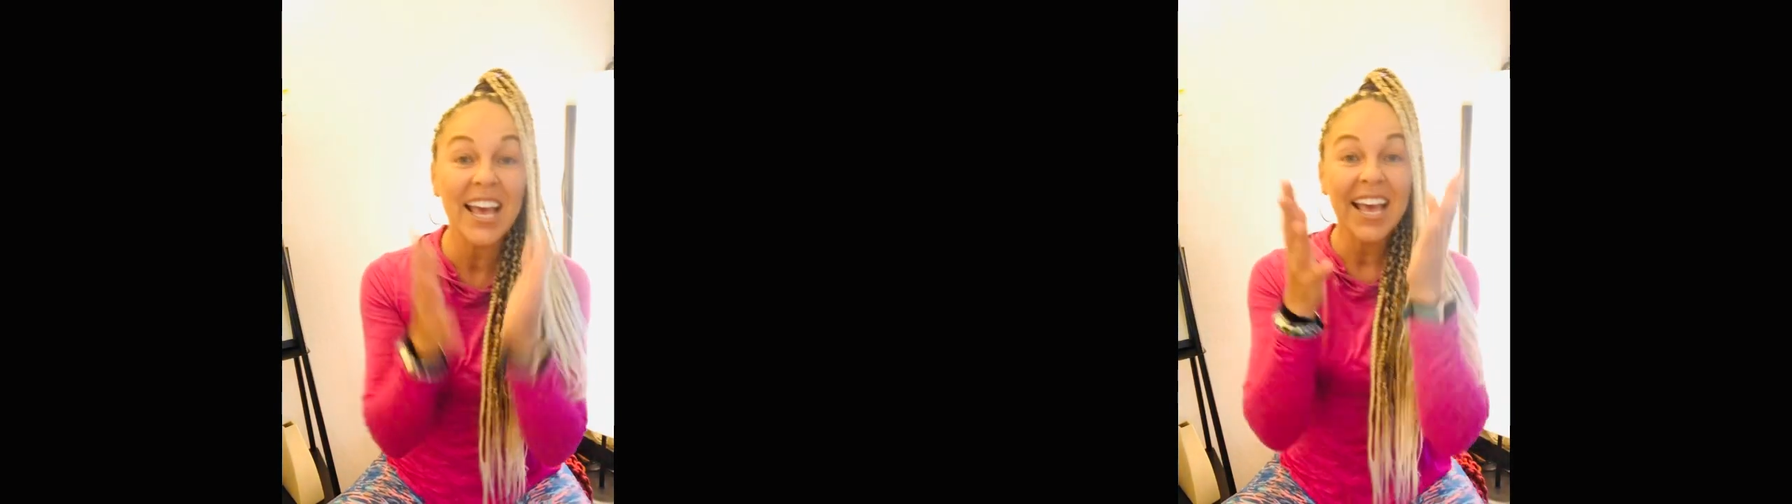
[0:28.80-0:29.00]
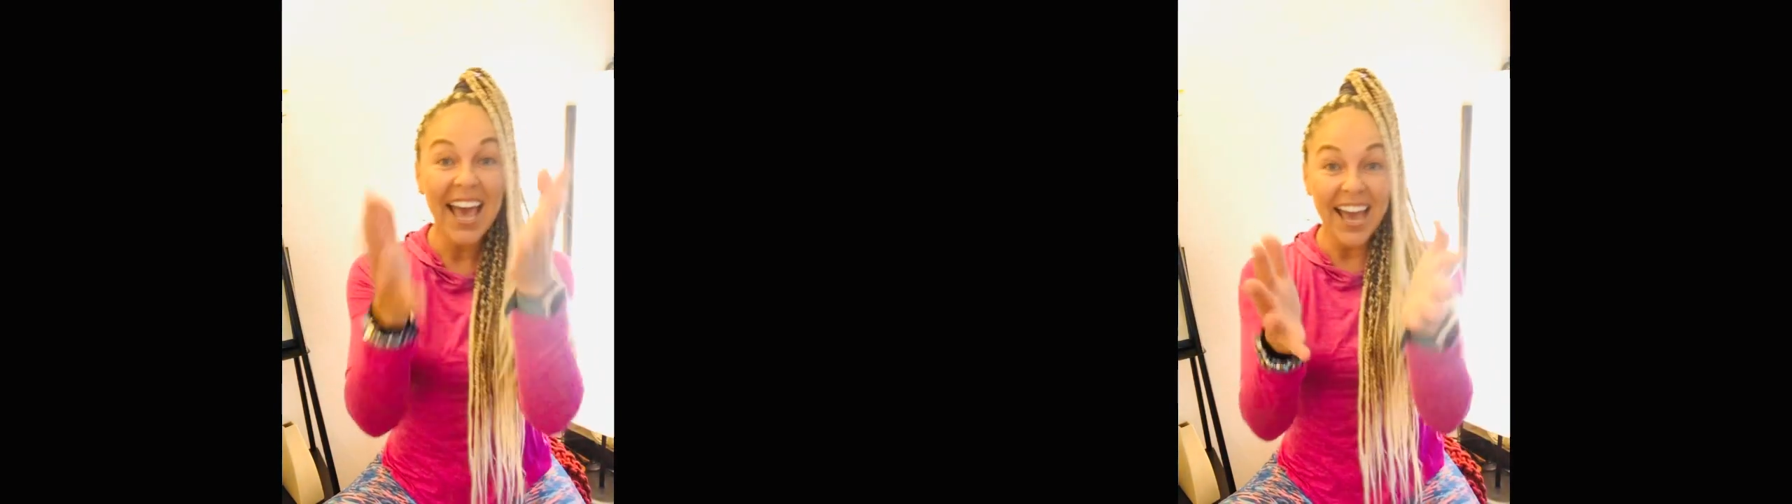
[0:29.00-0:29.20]

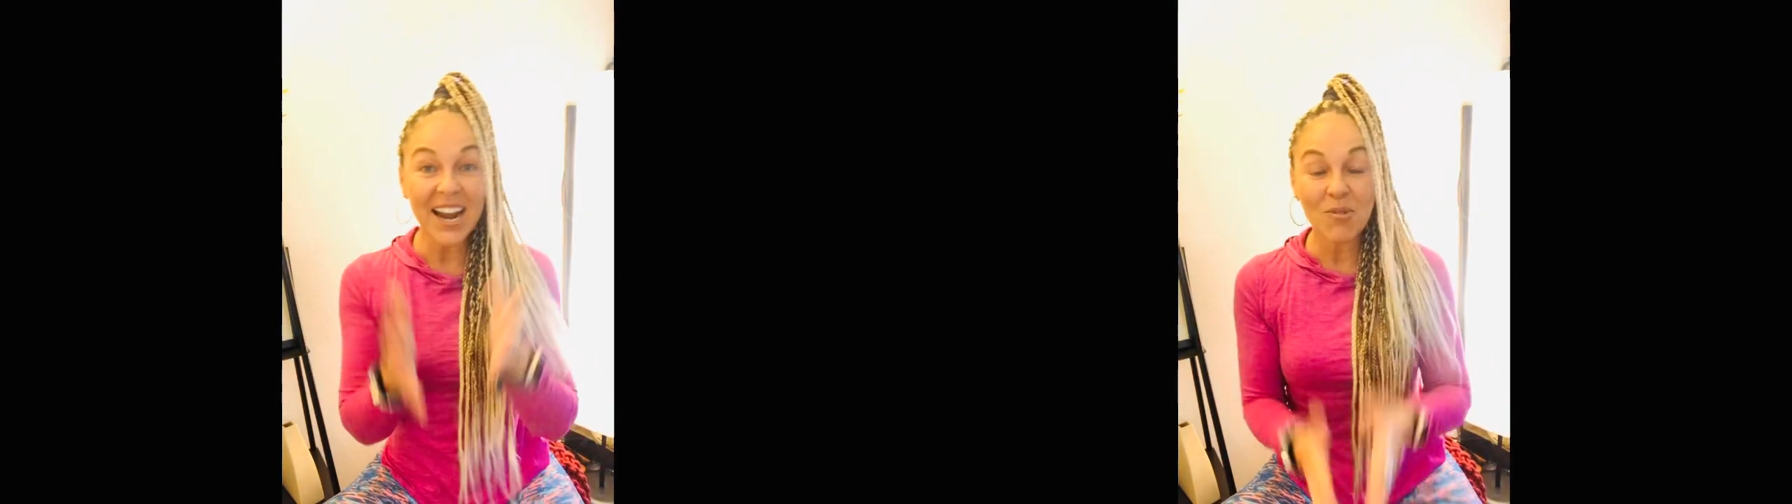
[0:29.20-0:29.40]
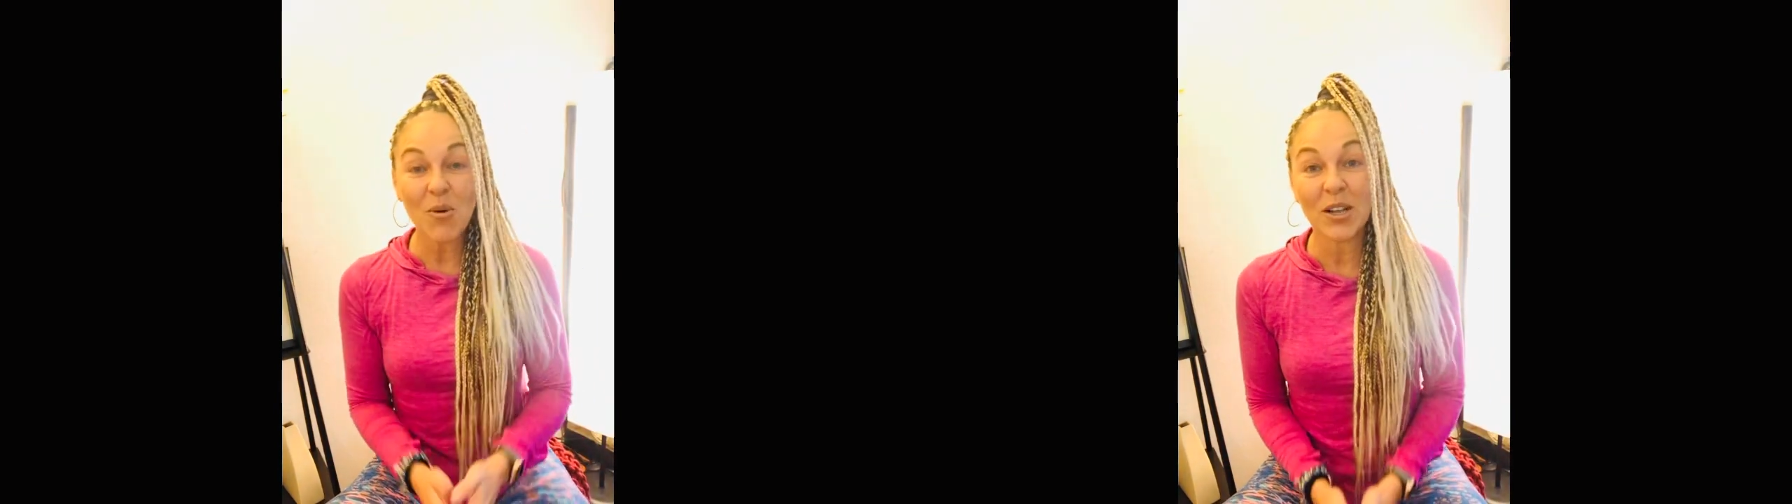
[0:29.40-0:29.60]
And I
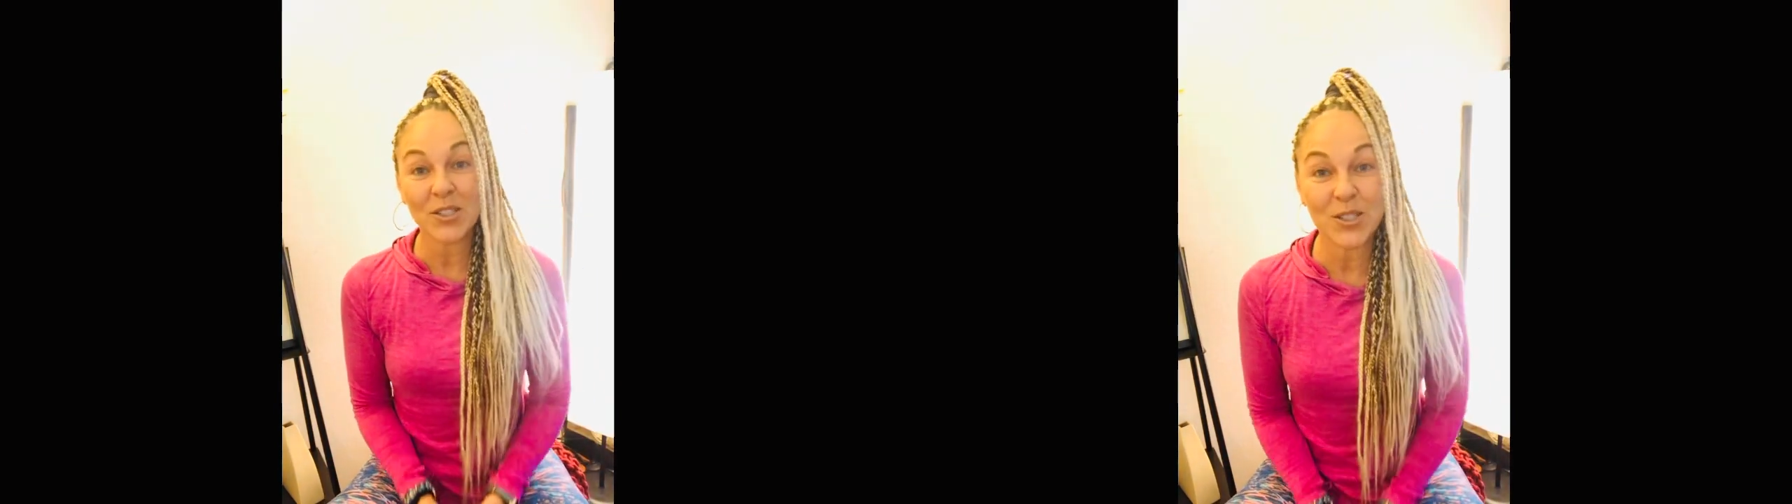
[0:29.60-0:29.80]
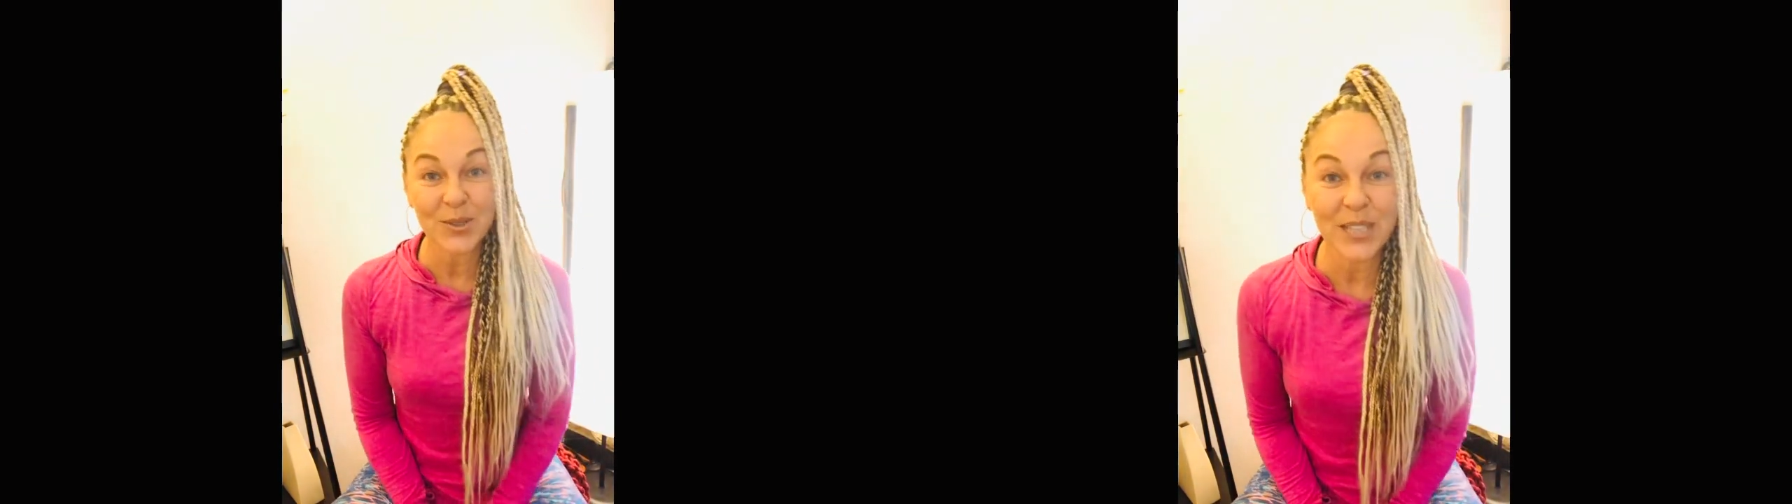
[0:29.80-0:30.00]
want
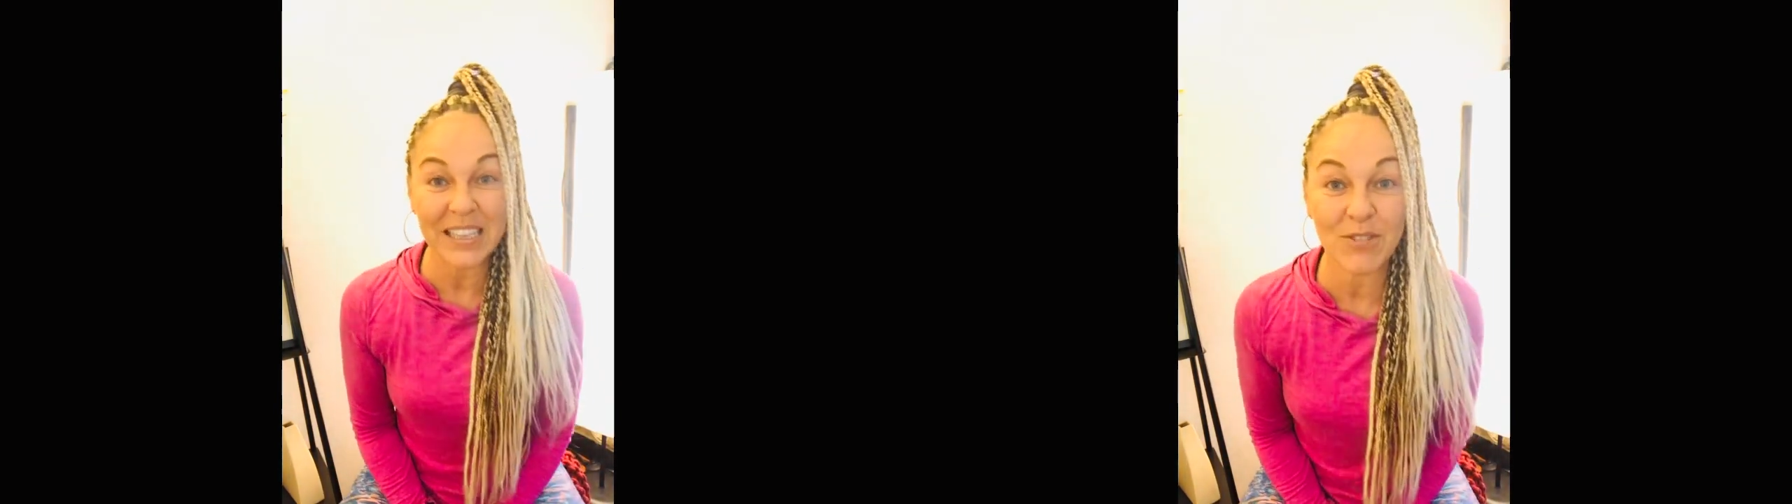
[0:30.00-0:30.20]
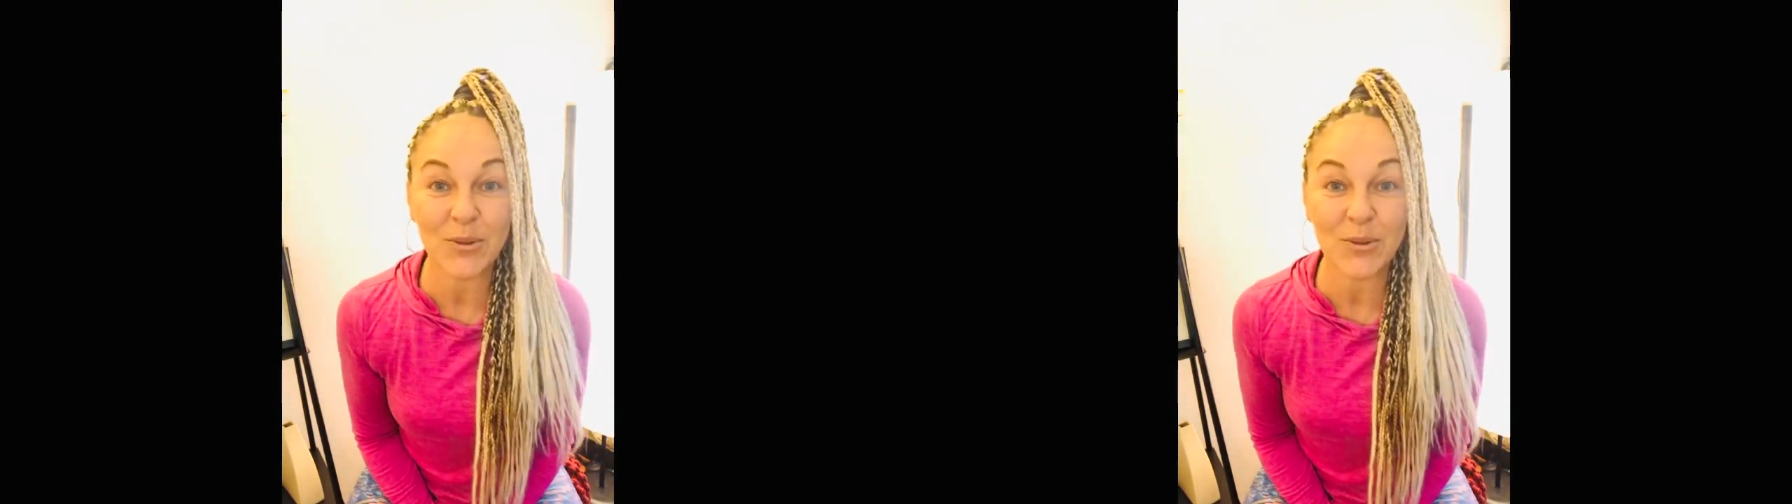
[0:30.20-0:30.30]
to give you the